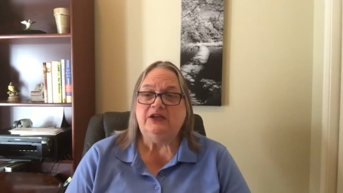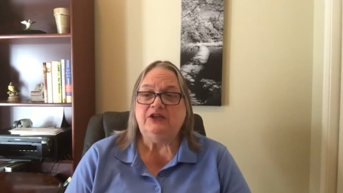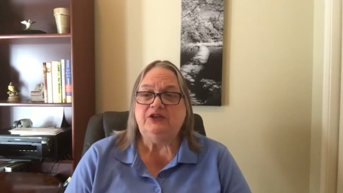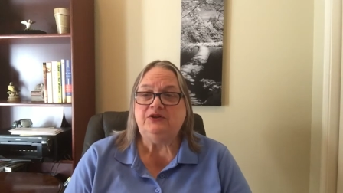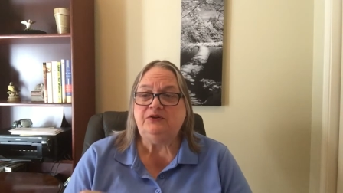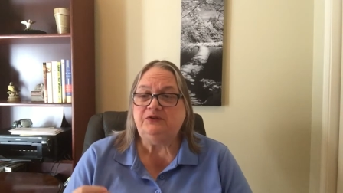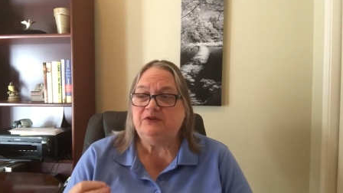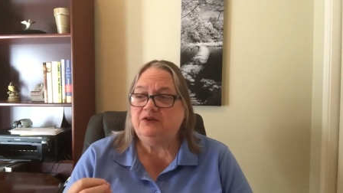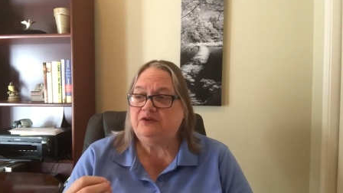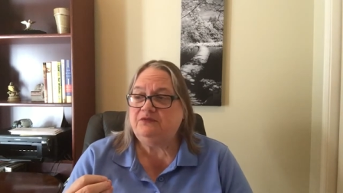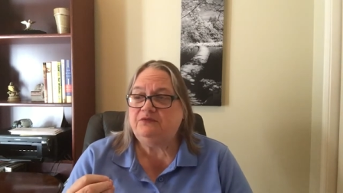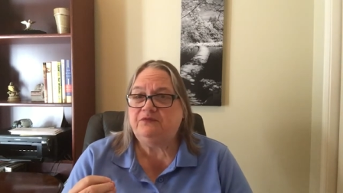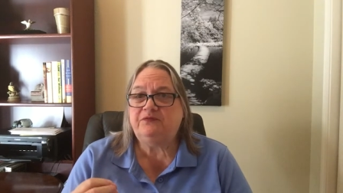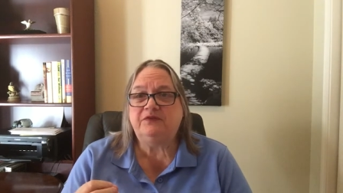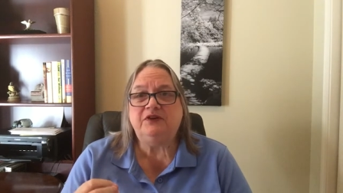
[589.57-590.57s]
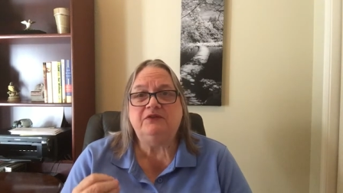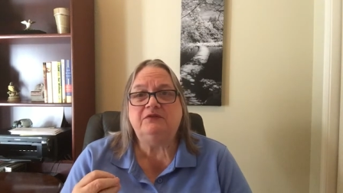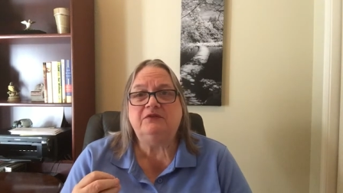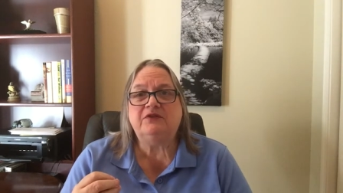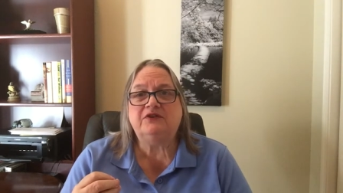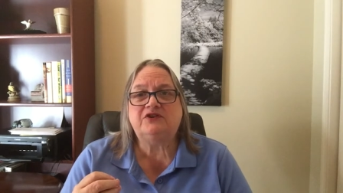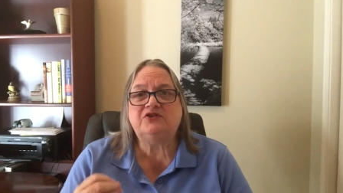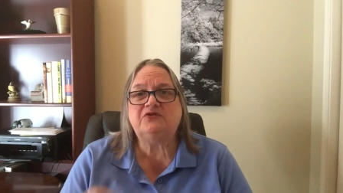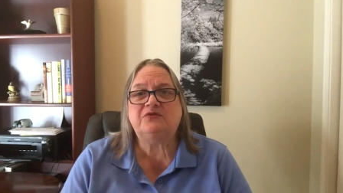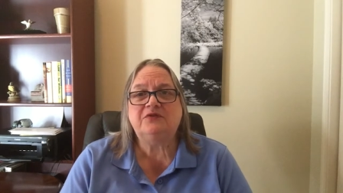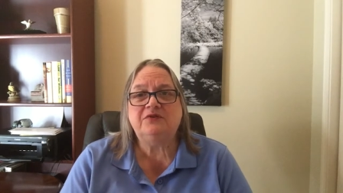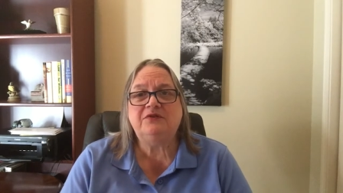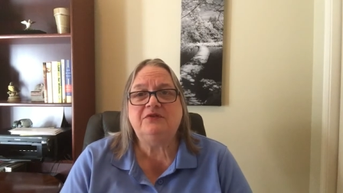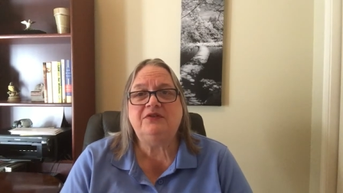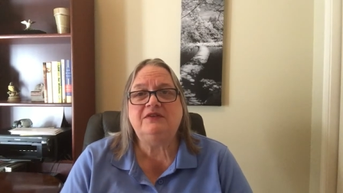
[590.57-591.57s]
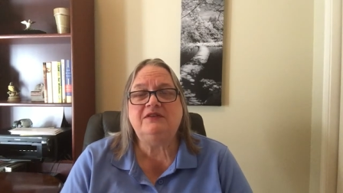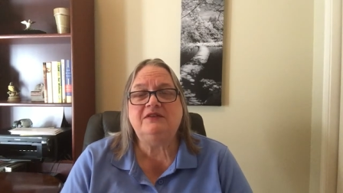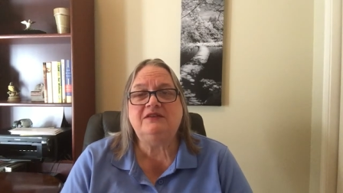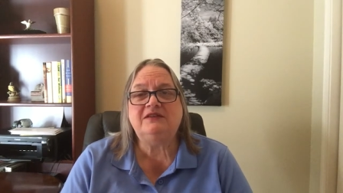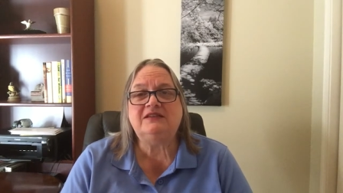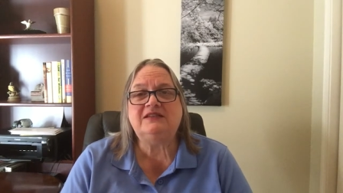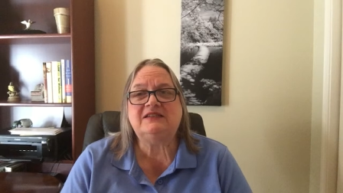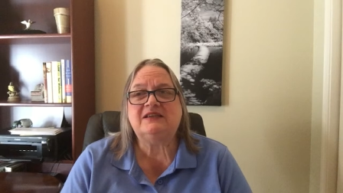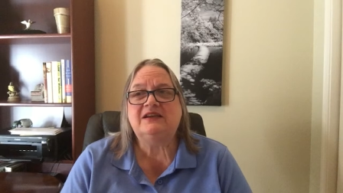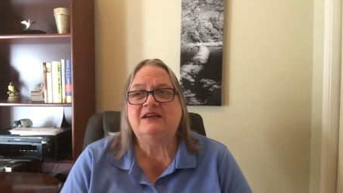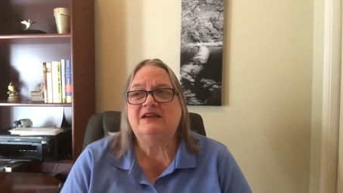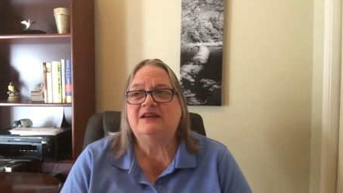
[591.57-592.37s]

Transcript: The truth is,